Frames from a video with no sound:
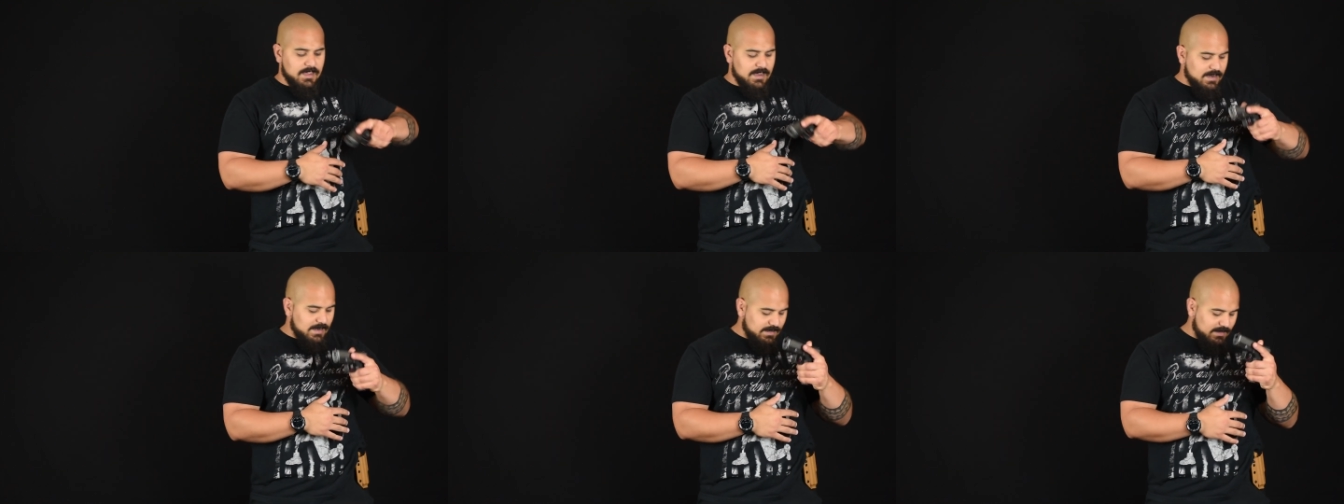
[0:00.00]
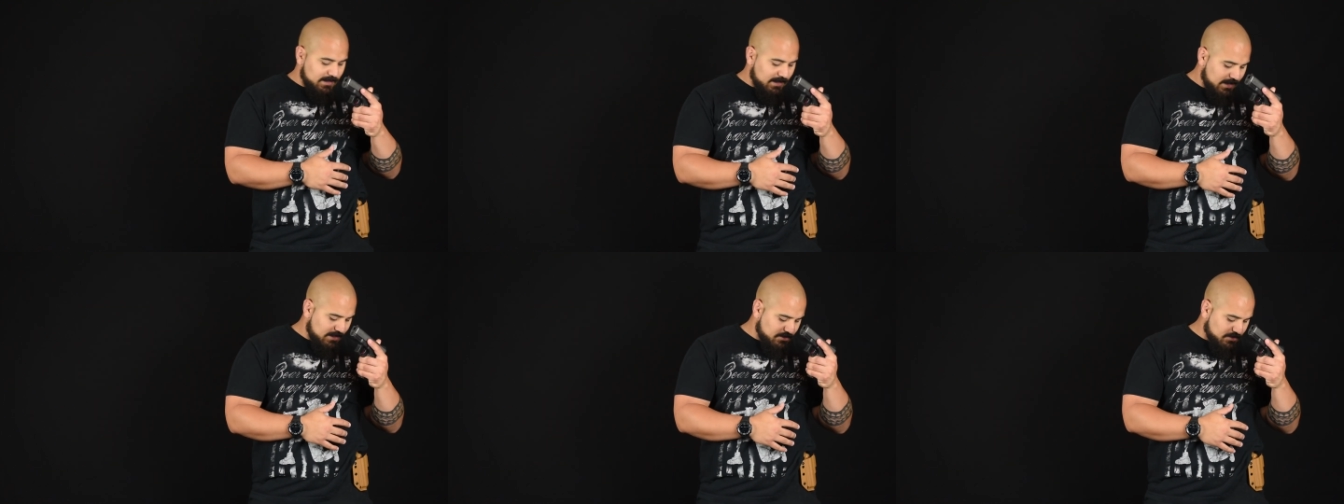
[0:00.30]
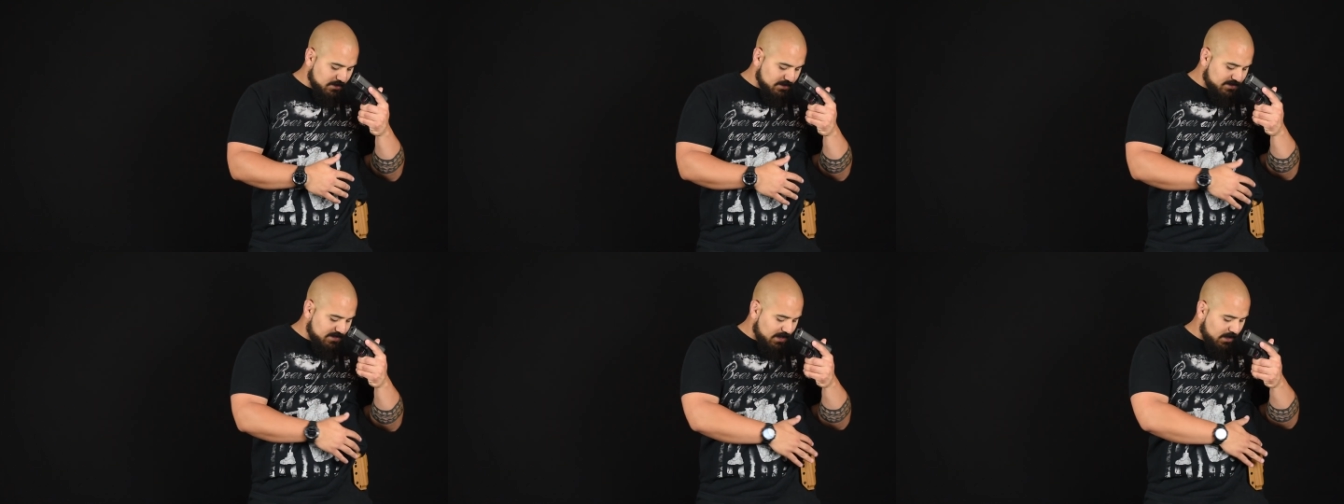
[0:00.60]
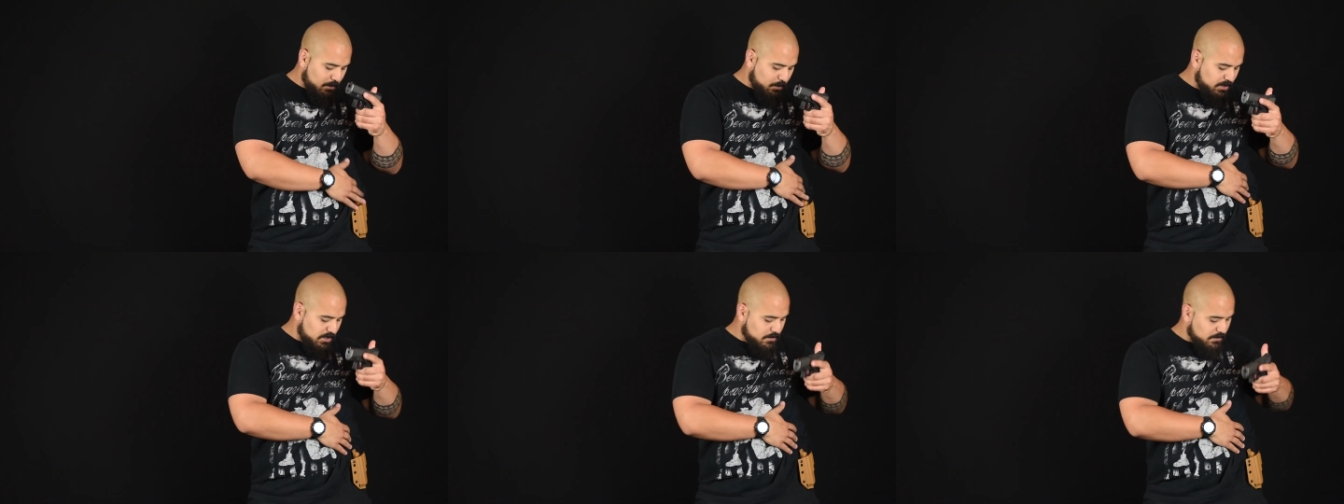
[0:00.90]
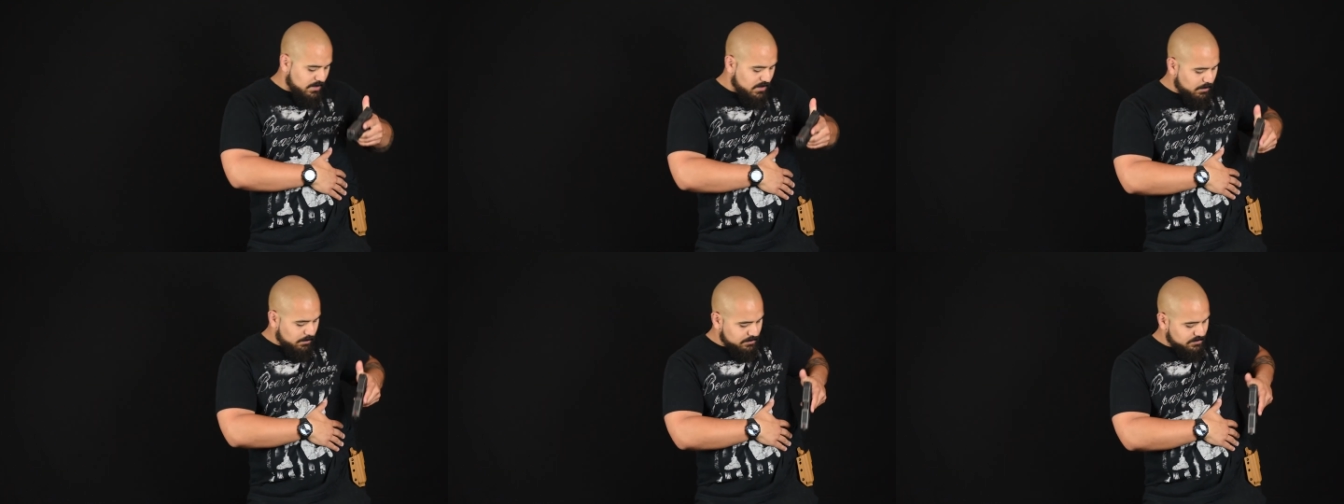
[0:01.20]
And as you can tell, when
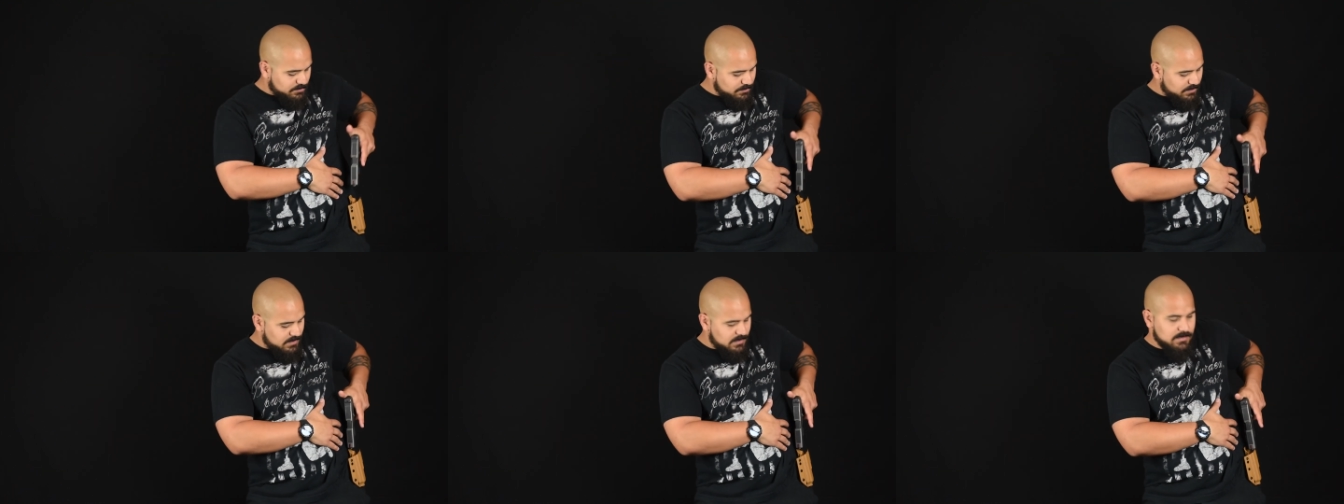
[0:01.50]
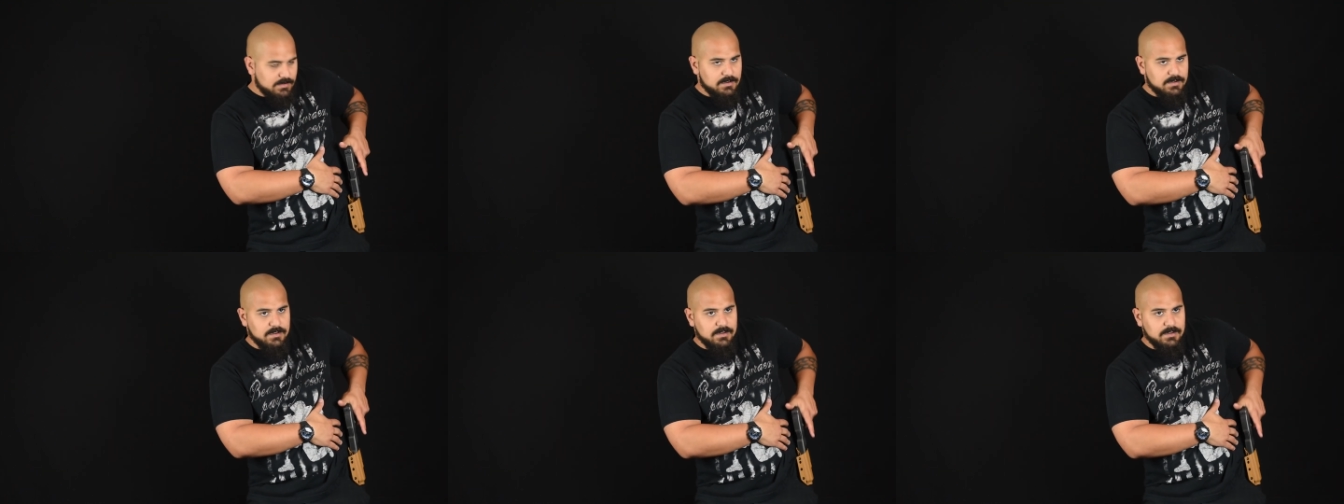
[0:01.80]
you reholster it,